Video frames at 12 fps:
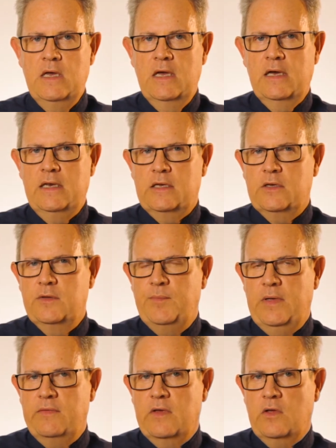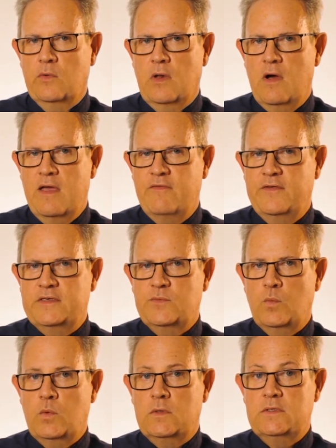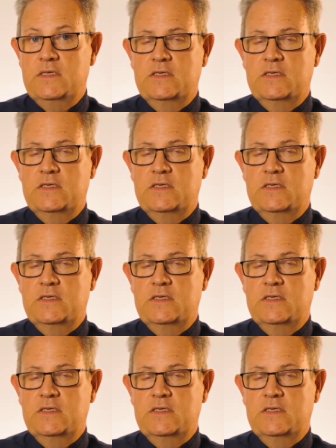And it could be that your life is wanting